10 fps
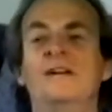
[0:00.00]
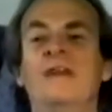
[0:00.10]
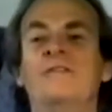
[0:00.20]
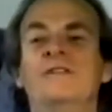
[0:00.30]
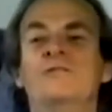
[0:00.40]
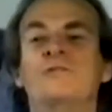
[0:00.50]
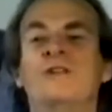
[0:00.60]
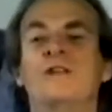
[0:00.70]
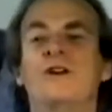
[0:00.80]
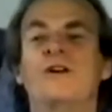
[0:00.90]
Everything's
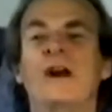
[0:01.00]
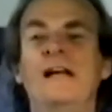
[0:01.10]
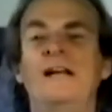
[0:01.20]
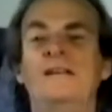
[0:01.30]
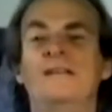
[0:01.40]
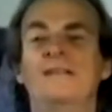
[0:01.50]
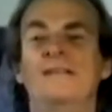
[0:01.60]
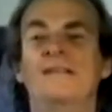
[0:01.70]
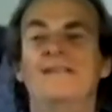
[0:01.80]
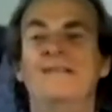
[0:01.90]
really all right.
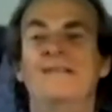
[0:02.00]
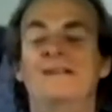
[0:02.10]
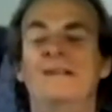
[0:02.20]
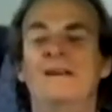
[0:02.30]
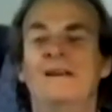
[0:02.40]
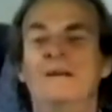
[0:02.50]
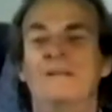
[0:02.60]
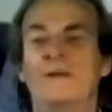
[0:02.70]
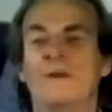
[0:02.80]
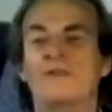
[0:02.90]

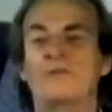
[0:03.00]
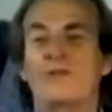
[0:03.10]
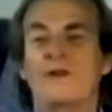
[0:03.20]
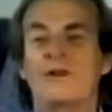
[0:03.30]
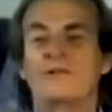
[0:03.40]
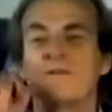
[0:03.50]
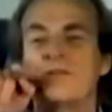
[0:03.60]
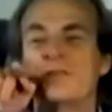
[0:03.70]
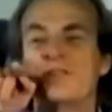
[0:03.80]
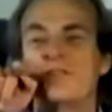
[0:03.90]
But what's wrong is if
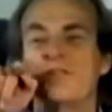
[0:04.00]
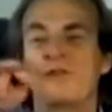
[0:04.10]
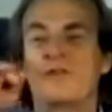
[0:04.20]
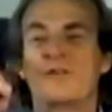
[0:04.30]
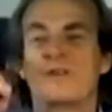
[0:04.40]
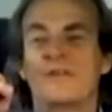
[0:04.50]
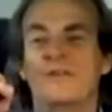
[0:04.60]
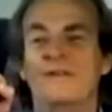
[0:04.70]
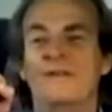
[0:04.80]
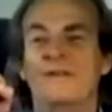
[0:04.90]
this is north,
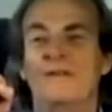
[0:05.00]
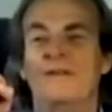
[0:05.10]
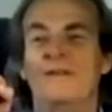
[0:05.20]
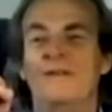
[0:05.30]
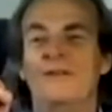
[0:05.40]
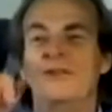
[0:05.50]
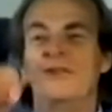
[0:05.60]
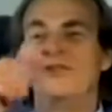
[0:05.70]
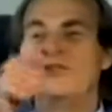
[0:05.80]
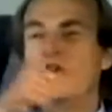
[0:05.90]

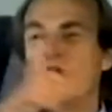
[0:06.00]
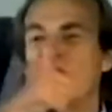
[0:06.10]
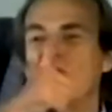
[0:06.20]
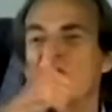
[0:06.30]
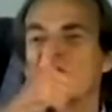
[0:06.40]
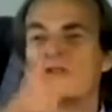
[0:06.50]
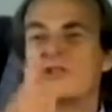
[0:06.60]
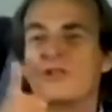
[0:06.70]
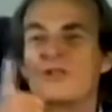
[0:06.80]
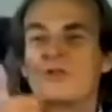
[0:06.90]
your nose is
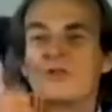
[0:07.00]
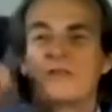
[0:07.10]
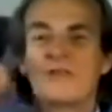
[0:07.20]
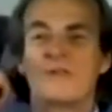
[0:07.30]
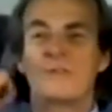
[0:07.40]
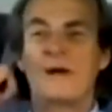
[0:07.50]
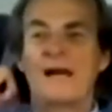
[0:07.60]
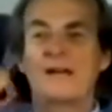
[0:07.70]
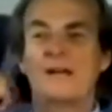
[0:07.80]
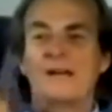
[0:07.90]
to the north of the
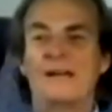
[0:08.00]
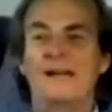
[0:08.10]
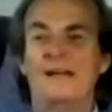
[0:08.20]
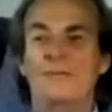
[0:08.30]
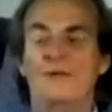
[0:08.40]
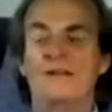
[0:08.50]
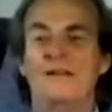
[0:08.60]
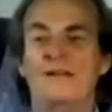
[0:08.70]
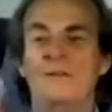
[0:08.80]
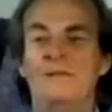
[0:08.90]
back of your head, but in
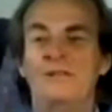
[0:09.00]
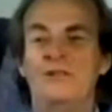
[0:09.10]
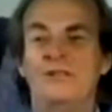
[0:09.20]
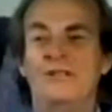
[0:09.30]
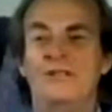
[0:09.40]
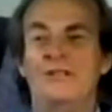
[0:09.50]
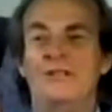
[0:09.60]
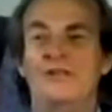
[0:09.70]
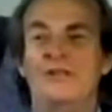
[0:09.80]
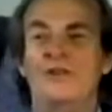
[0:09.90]
the image,
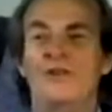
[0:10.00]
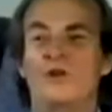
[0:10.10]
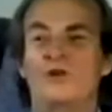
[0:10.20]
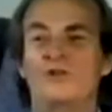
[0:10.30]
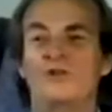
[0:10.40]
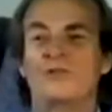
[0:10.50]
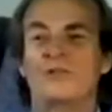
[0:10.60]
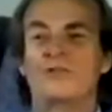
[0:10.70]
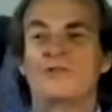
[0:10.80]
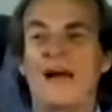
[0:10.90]
the nose is to
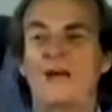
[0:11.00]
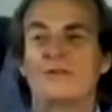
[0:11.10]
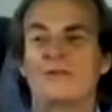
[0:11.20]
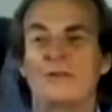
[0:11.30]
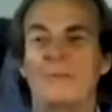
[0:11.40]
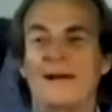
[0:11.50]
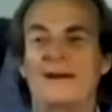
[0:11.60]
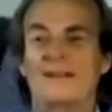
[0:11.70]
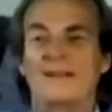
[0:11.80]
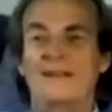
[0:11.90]
the south of the
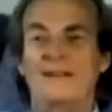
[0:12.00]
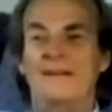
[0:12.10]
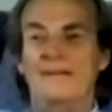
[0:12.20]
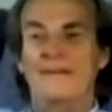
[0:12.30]
back of the head.